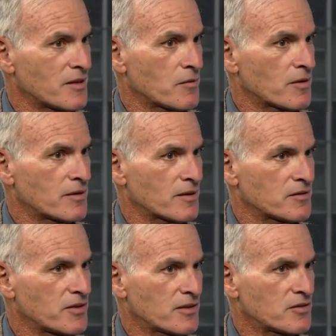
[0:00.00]
they were in their
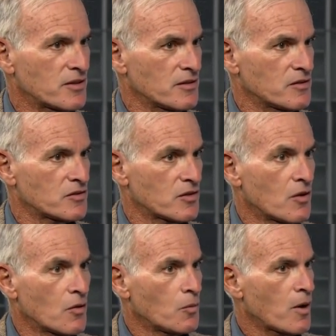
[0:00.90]
60s,
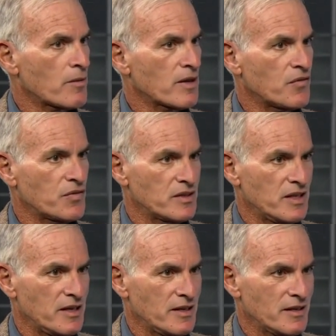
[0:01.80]
wearing
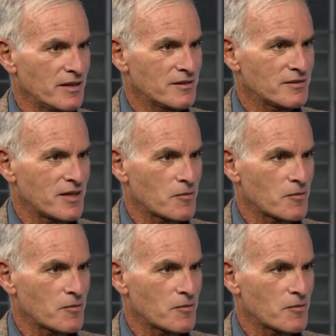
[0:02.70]
fatigues.